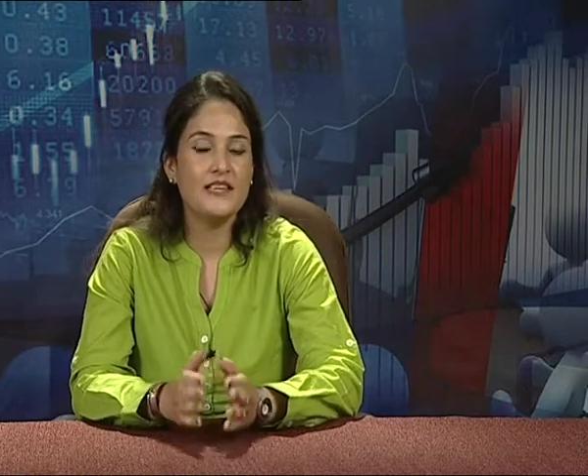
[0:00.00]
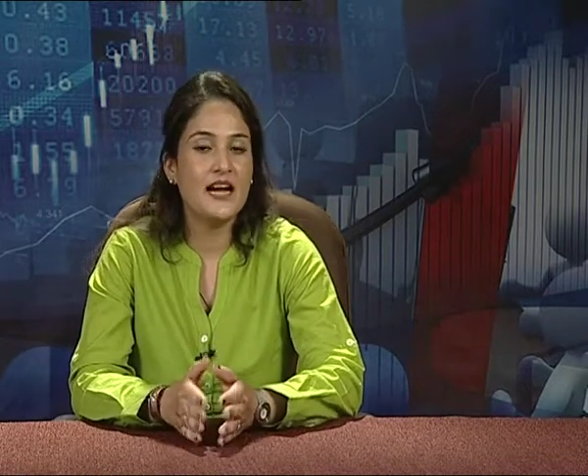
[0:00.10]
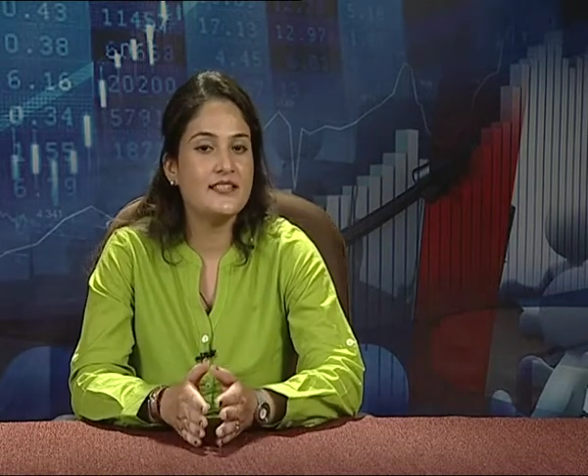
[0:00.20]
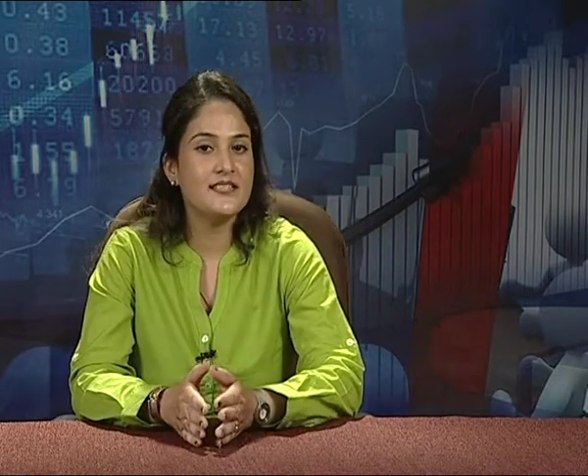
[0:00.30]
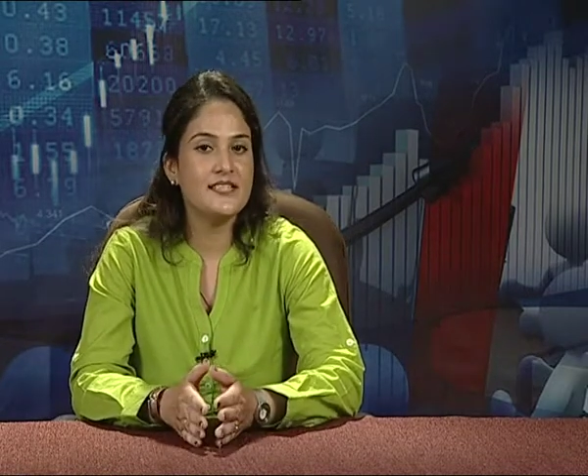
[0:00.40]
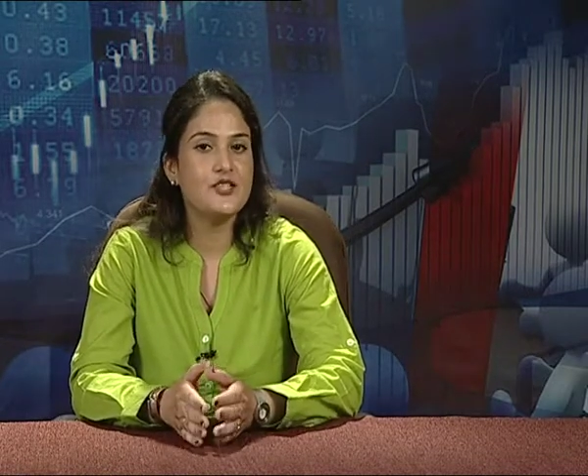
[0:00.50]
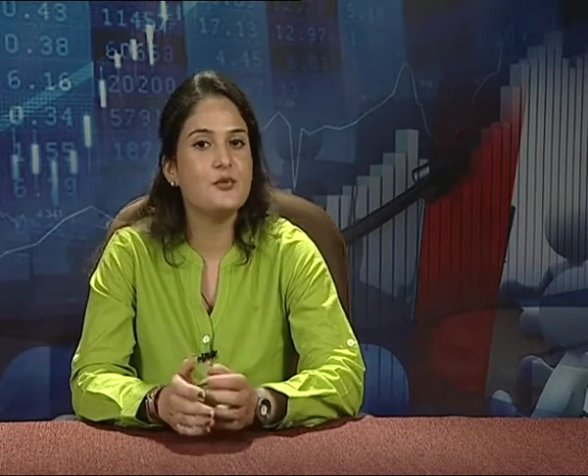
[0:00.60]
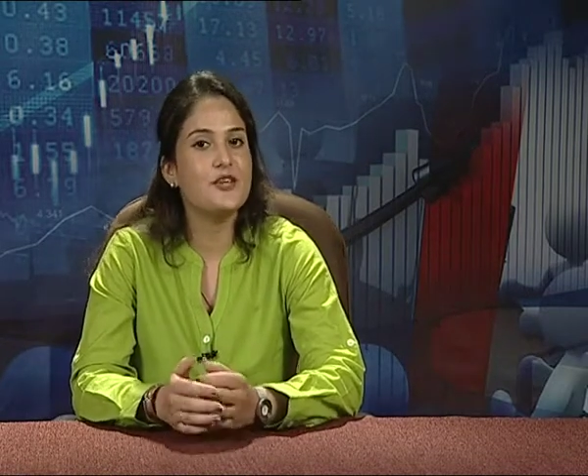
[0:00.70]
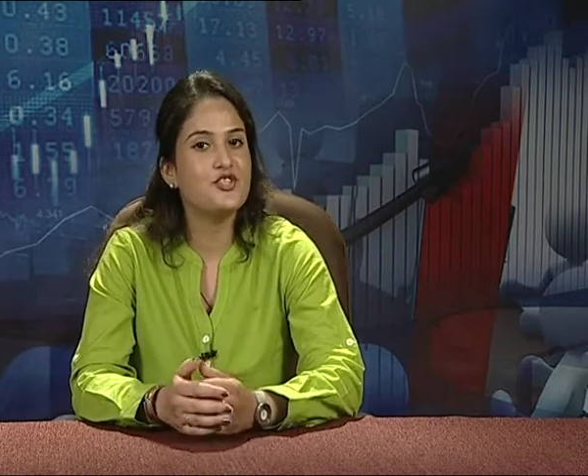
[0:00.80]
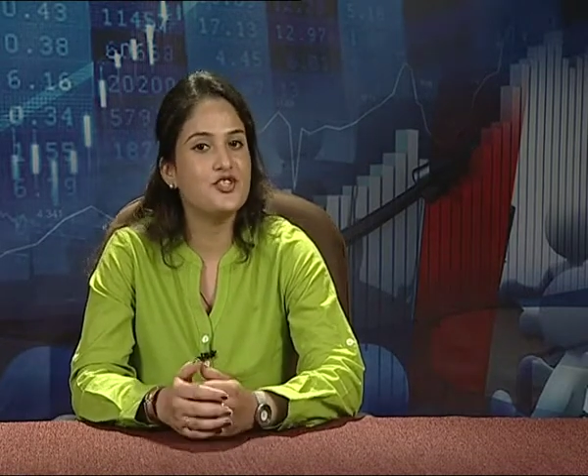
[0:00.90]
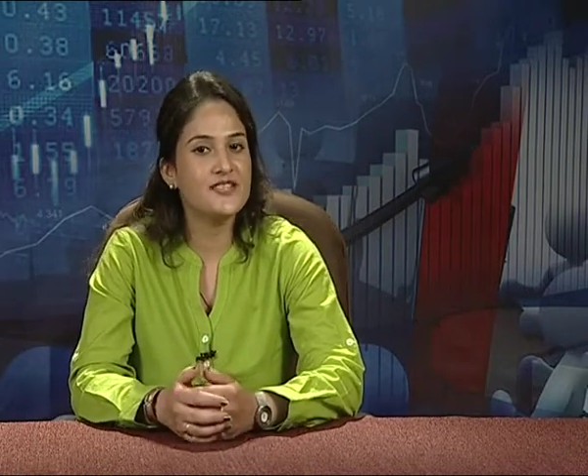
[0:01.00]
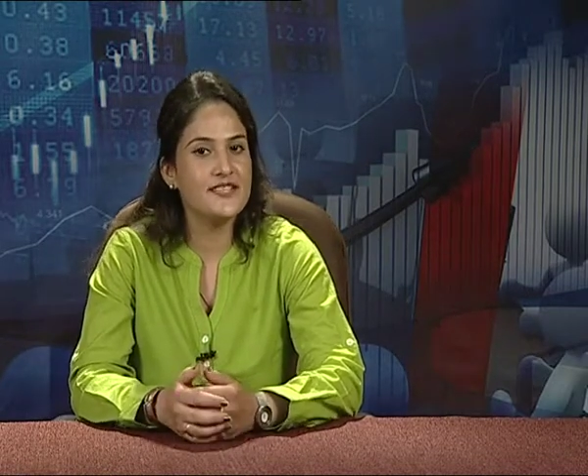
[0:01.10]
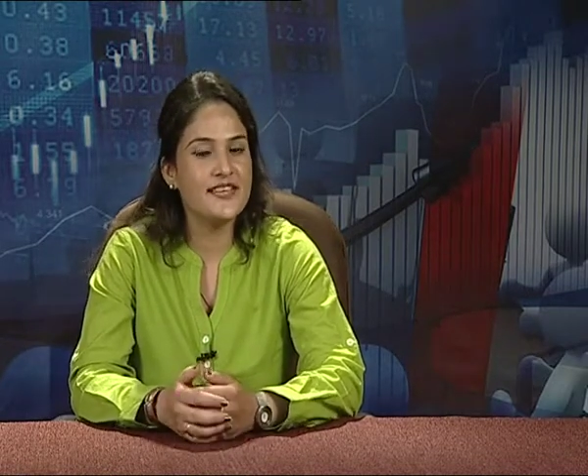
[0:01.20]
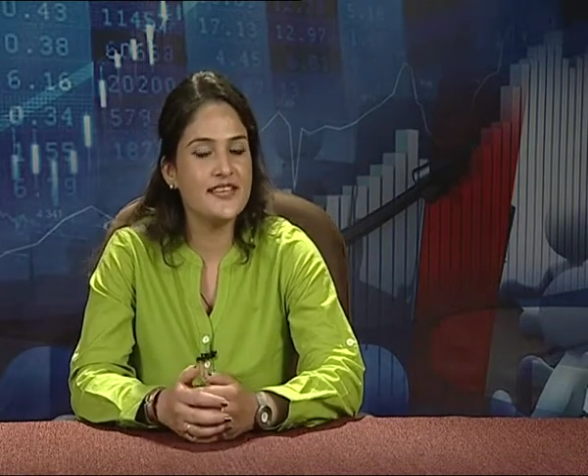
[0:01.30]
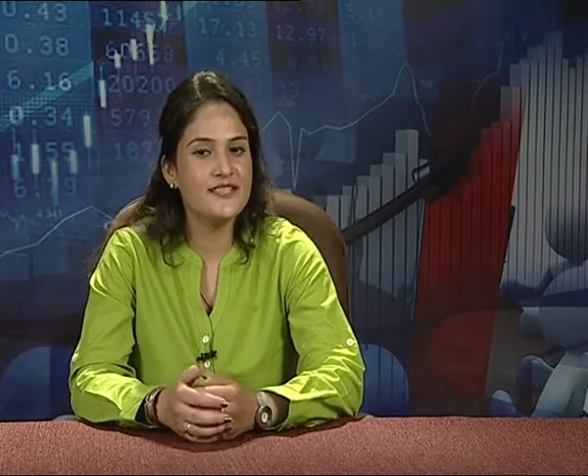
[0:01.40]
other situation
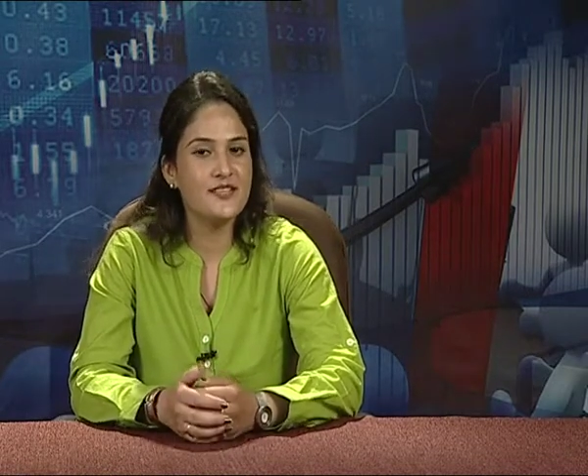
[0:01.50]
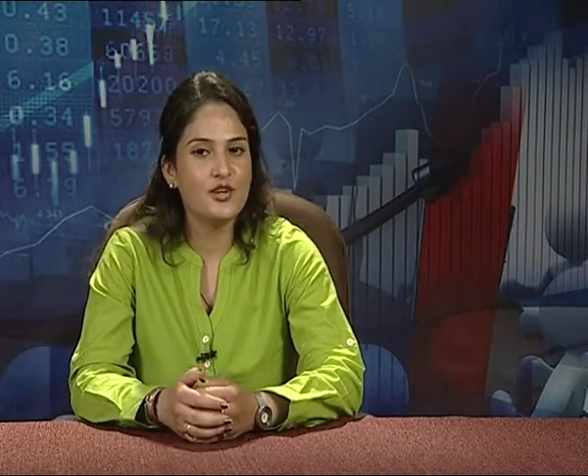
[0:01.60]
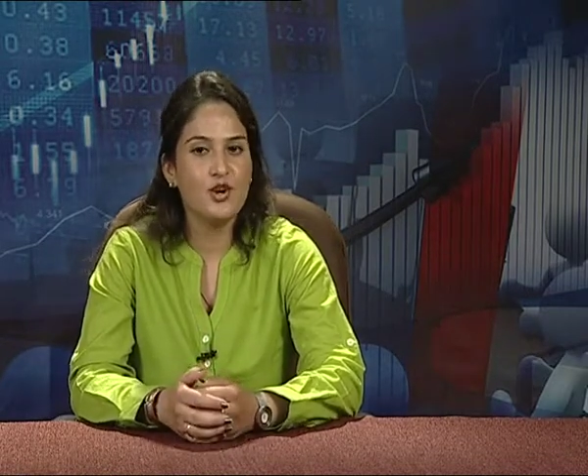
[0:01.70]
says